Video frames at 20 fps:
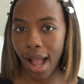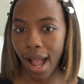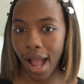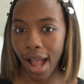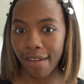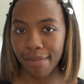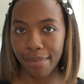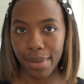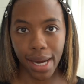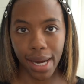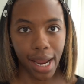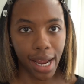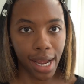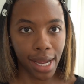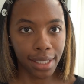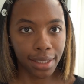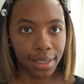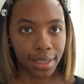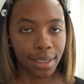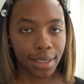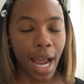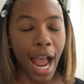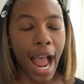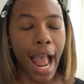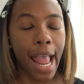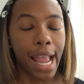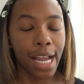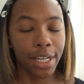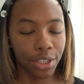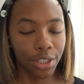I've been asked, I
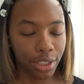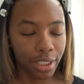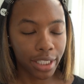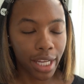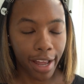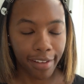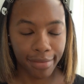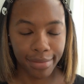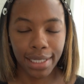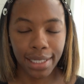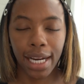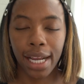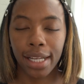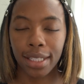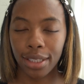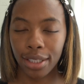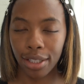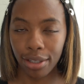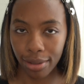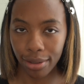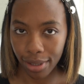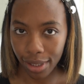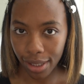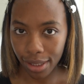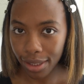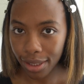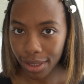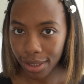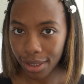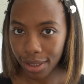actually have been asked to do
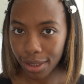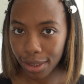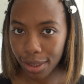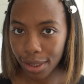this,